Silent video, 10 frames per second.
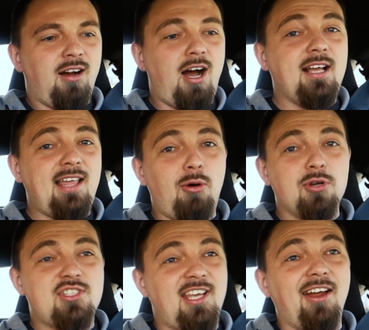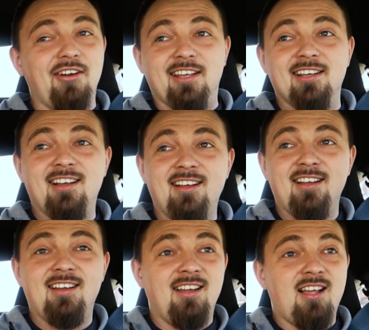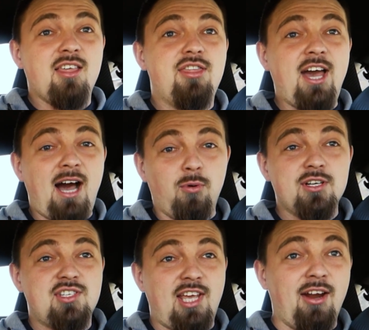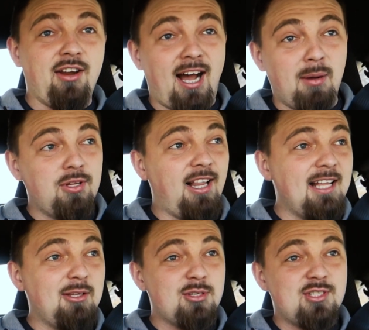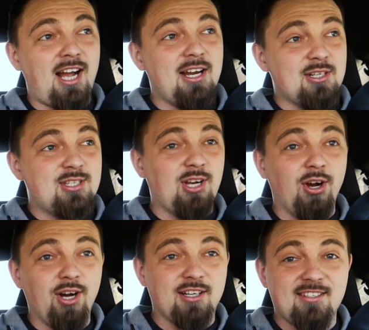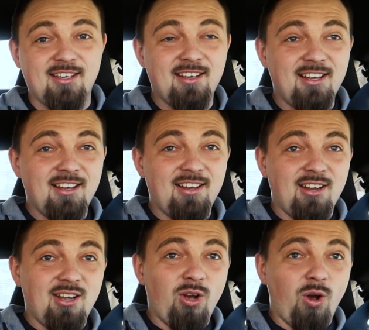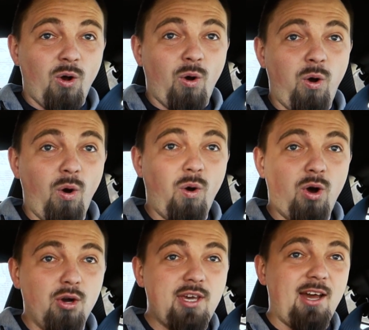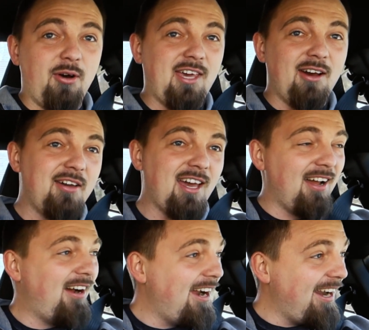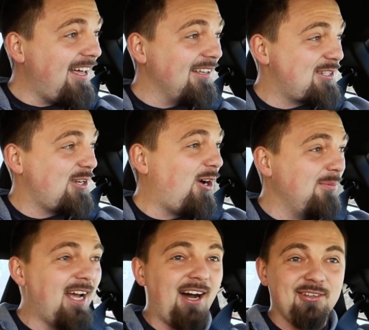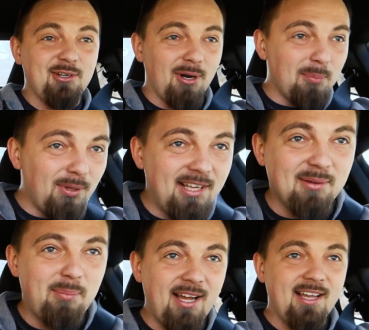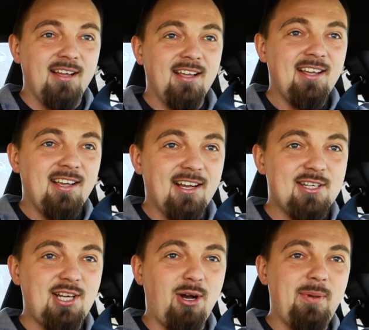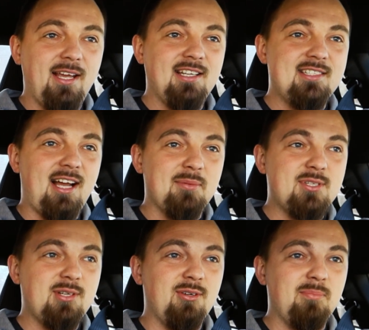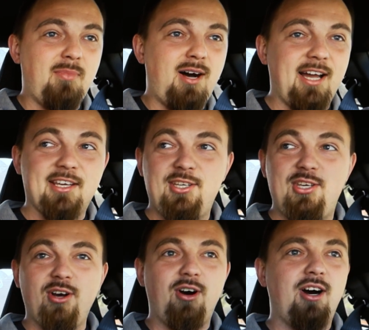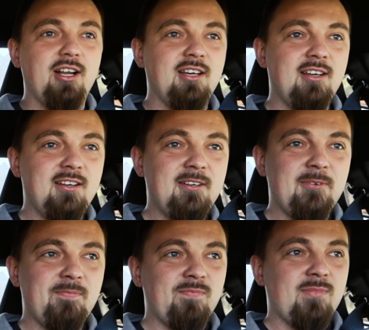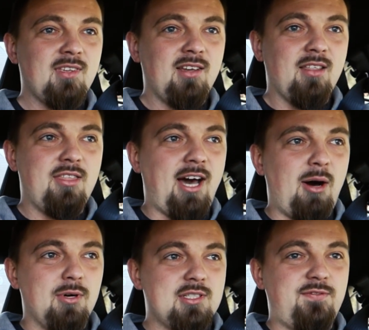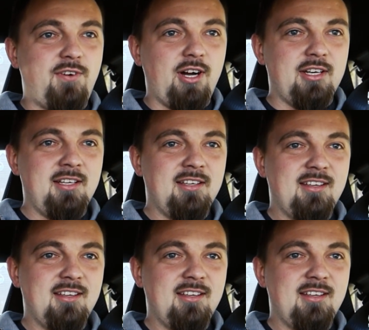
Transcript: All right, that was scary. That was scary. I'm glad those tires hooked. Oh, okay. All right, Alex, calm down. You weren't planning to buy a Shelby anytime soon. My God. That was fun.